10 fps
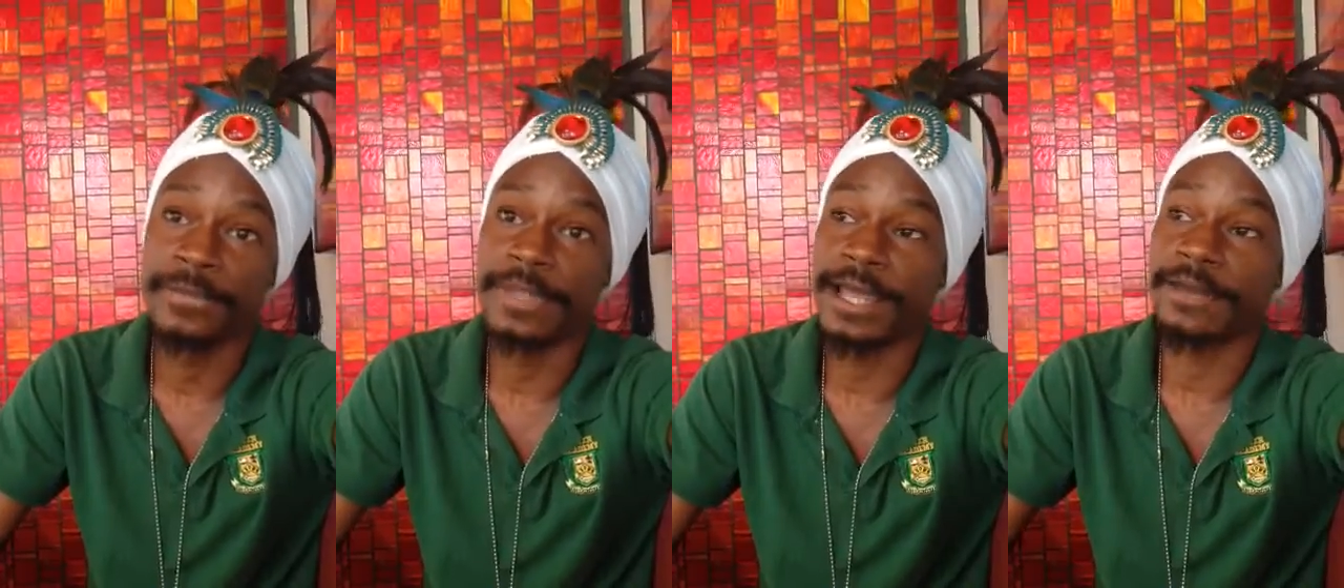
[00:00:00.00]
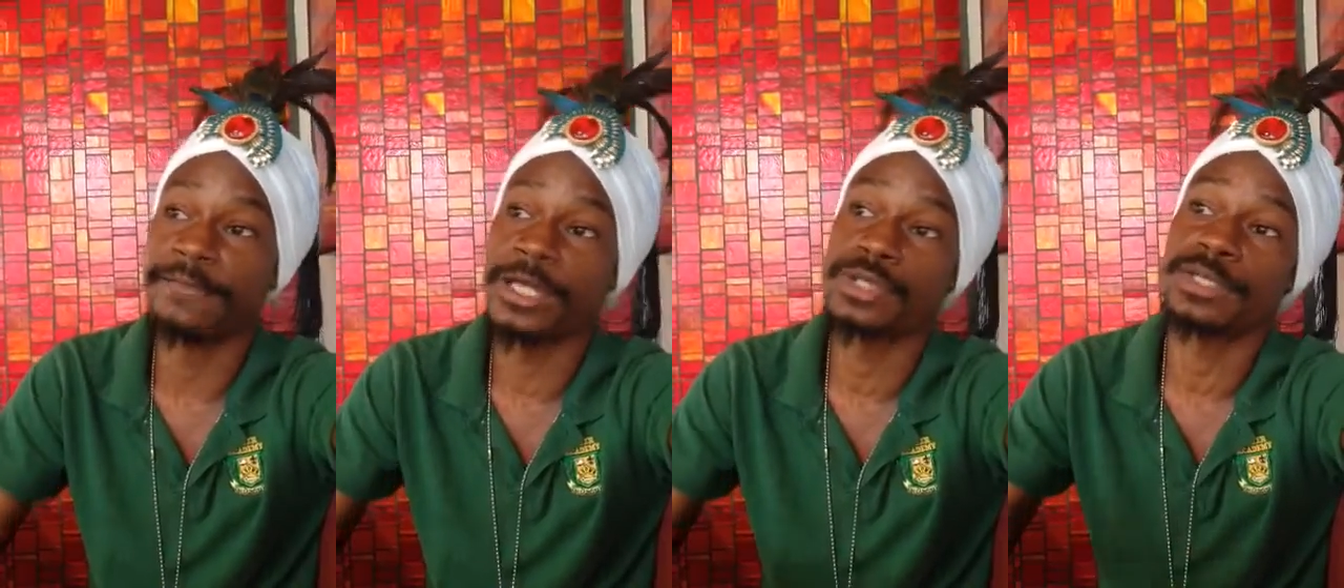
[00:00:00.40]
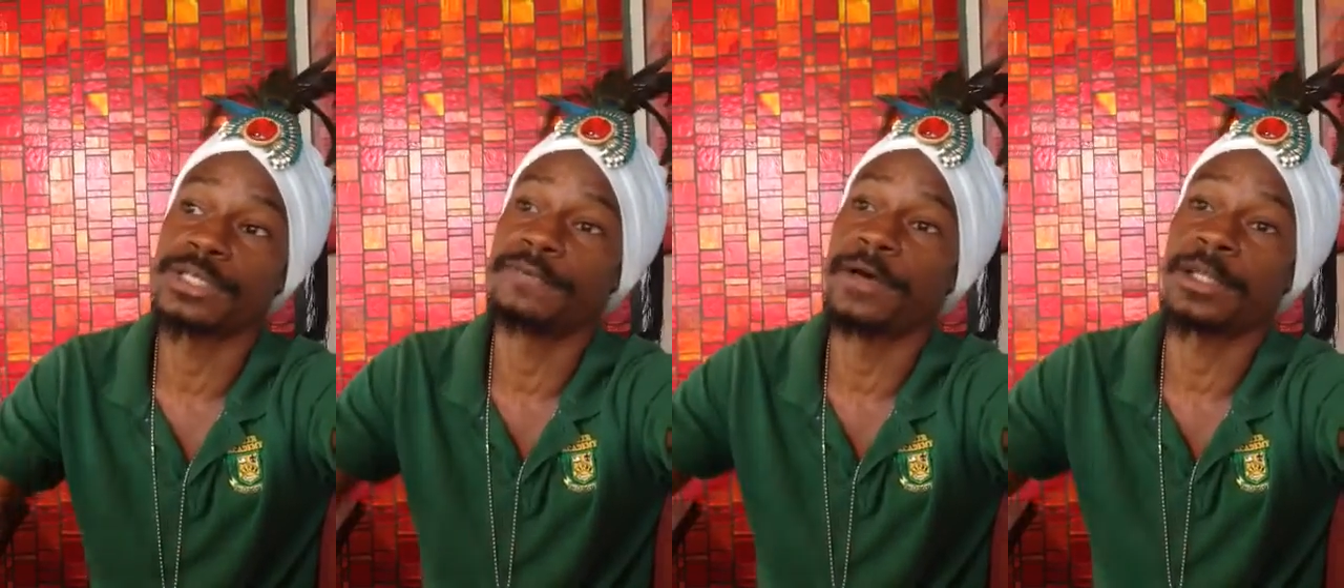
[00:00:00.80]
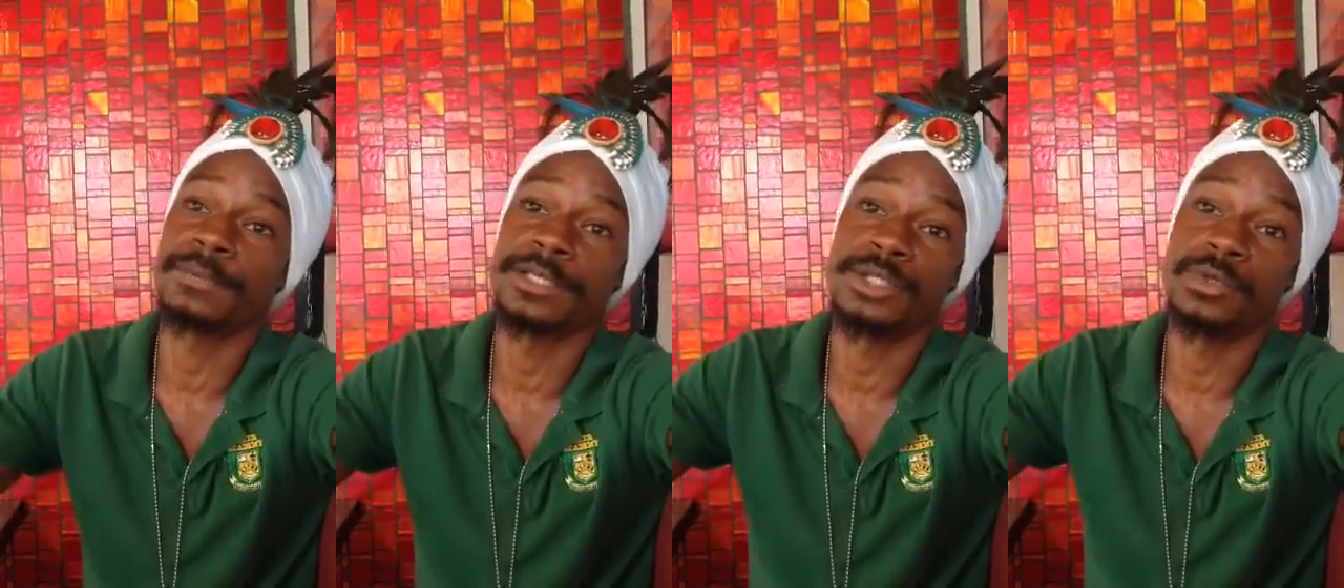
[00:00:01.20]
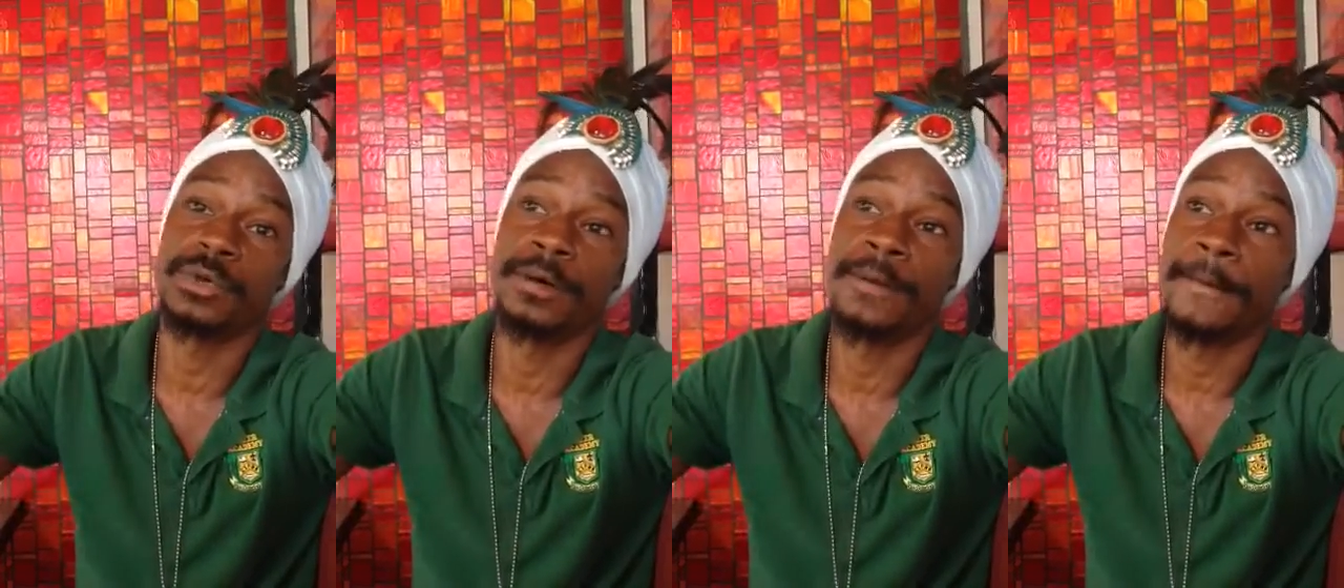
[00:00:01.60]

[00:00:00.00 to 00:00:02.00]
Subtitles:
that eventually developed into a